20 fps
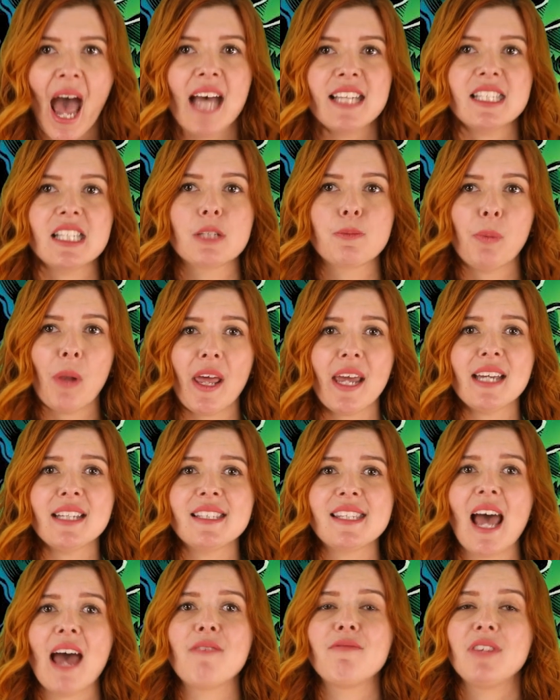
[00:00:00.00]
as his
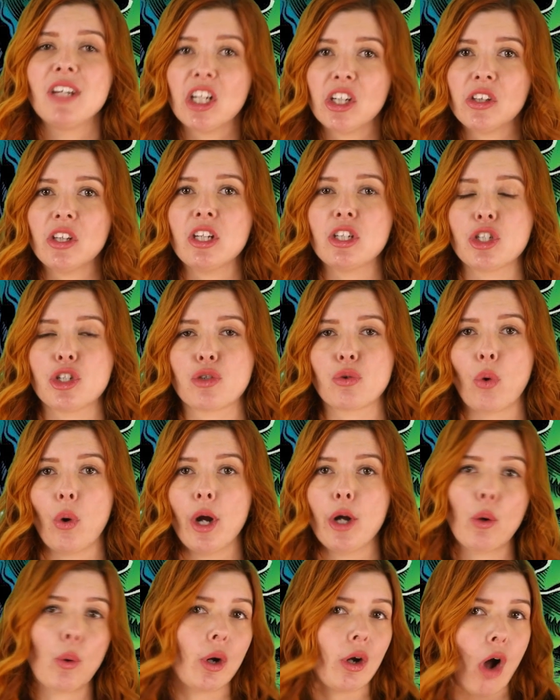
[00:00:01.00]
plans have nearly
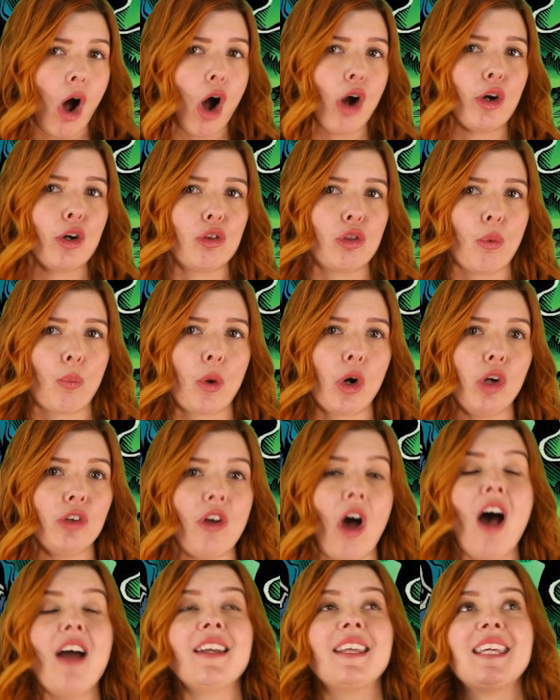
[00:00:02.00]
destroyed or conquered the
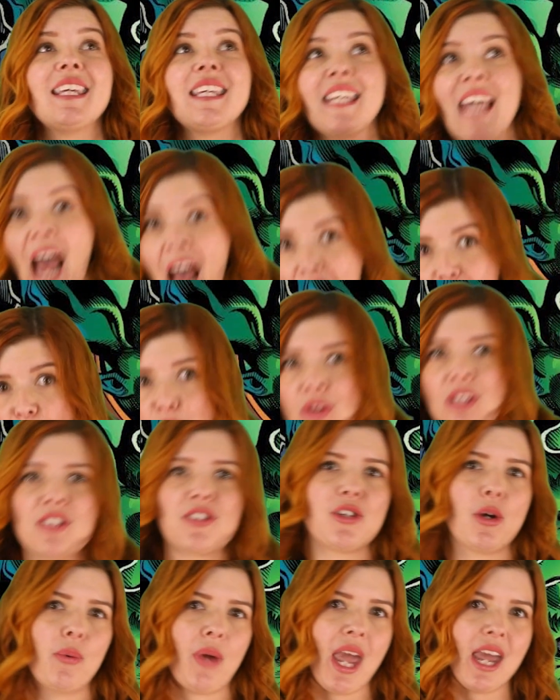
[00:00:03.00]
world on
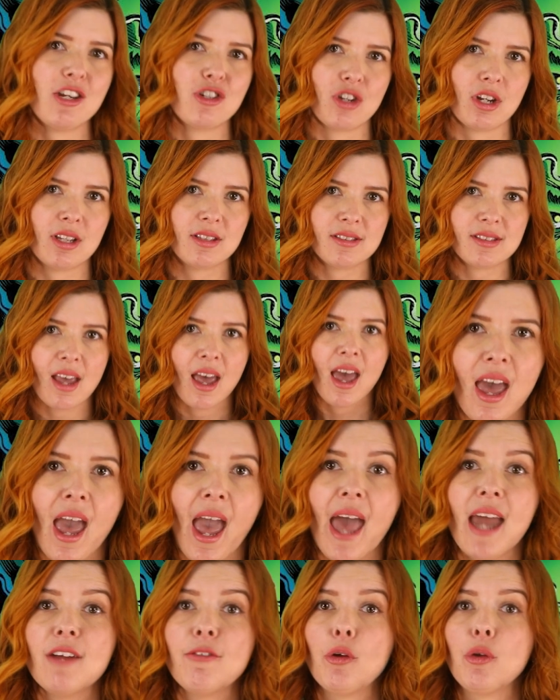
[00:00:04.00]
countless occasions,
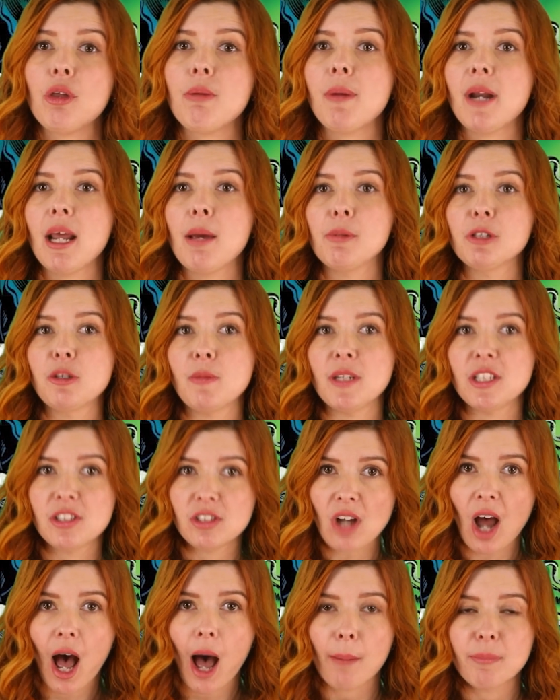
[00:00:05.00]
and have only been able to be
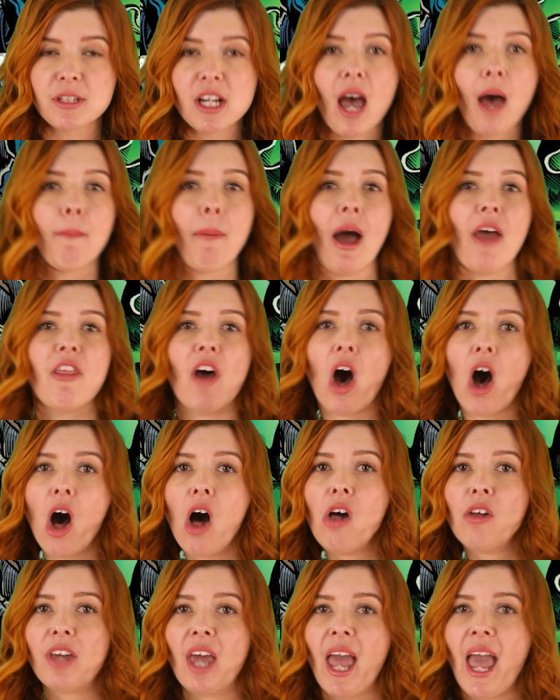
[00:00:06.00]
stopped by the
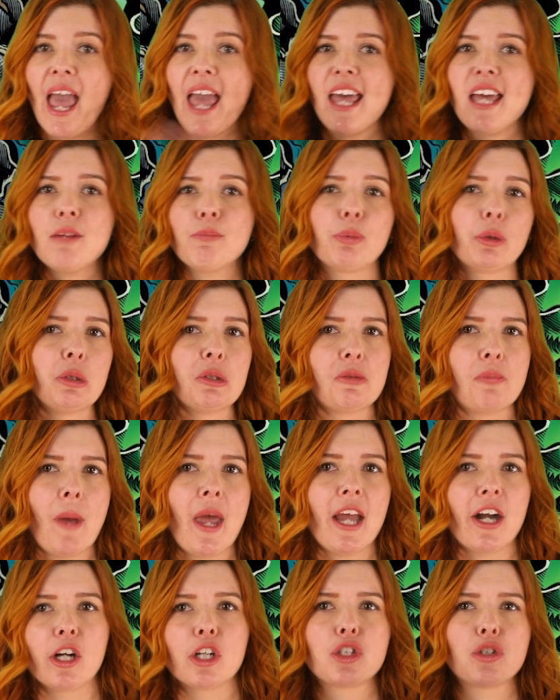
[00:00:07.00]
Hulk and Bruce
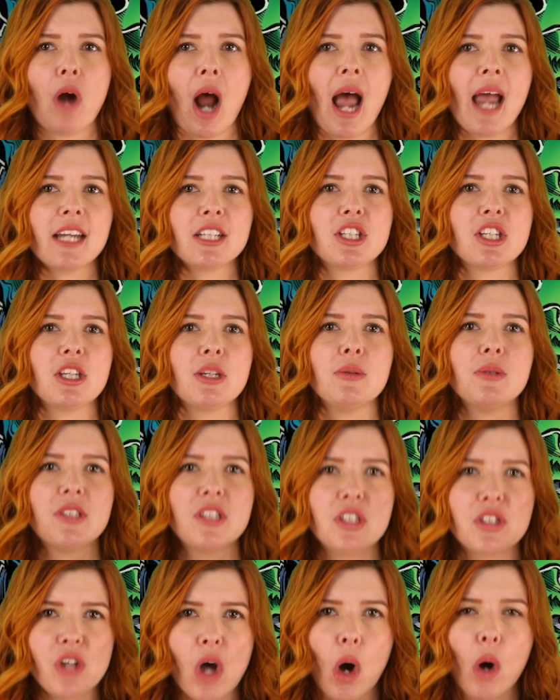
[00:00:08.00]
Banner trying to
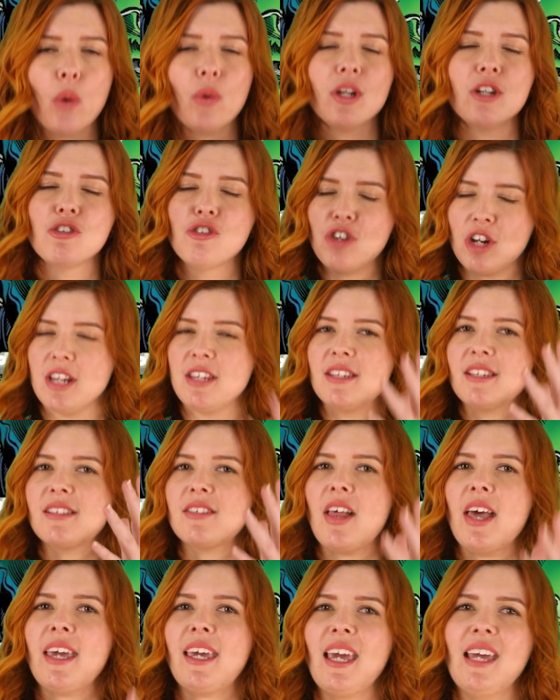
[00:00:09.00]
use his own
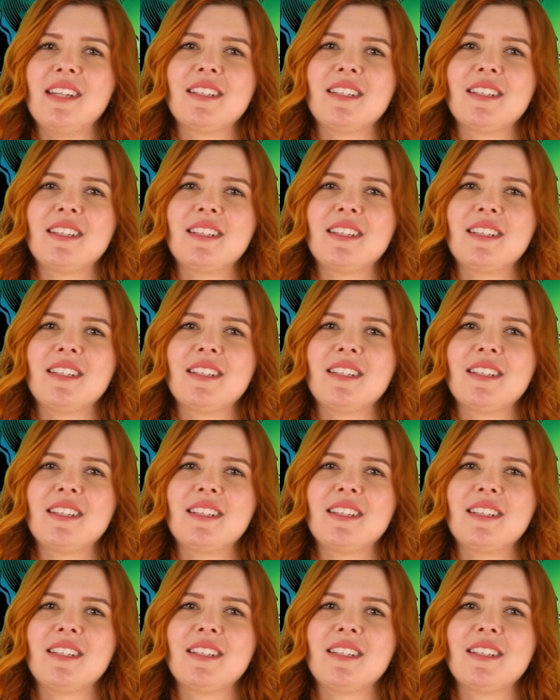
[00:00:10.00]
genius-like